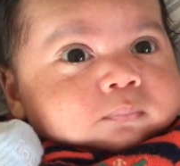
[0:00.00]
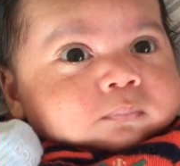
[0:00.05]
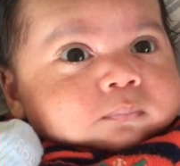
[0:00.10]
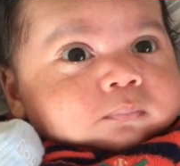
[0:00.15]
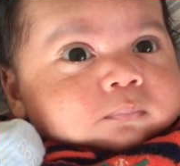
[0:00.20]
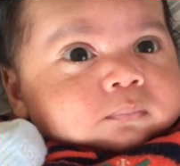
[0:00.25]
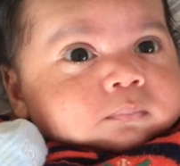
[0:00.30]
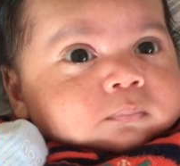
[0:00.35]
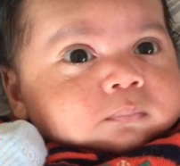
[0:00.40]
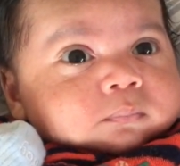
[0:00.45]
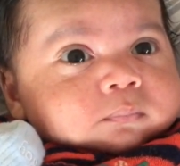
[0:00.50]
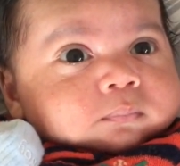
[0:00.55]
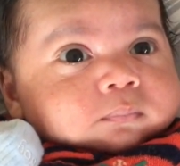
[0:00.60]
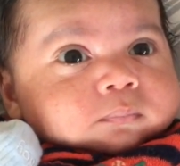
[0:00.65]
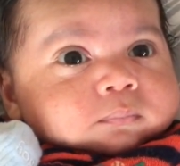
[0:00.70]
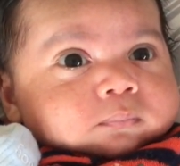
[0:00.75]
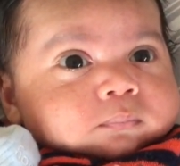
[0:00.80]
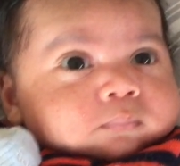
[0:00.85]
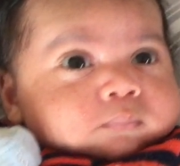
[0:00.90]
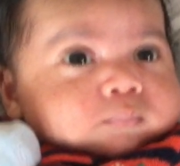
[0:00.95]

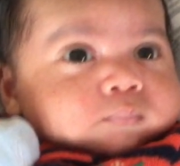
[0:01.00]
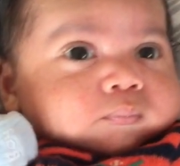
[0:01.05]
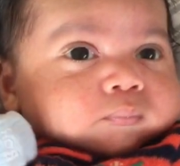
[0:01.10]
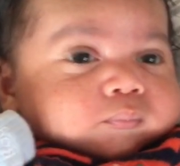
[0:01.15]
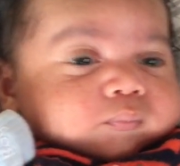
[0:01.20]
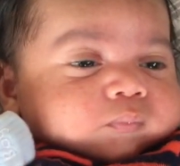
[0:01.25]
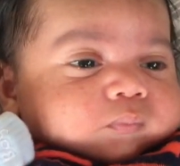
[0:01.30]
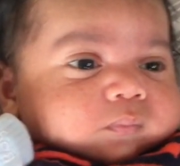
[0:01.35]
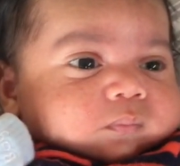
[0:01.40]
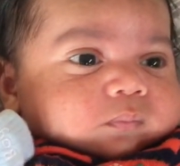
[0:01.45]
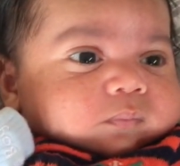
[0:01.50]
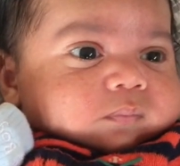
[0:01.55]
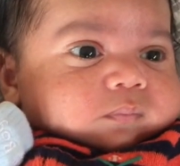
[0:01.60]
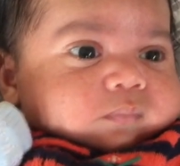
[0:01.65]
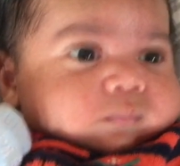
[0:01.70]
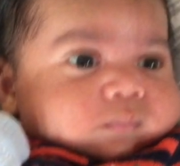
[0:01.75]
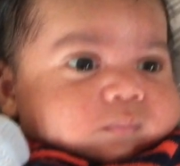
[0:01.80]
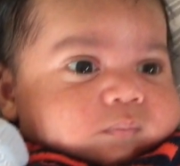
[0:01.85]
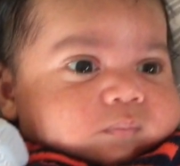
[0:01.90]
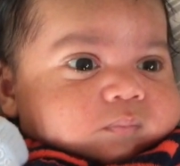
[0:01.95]

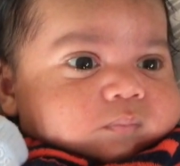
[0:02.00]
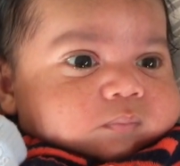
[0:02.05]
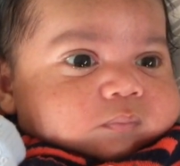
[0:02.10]
[no speech]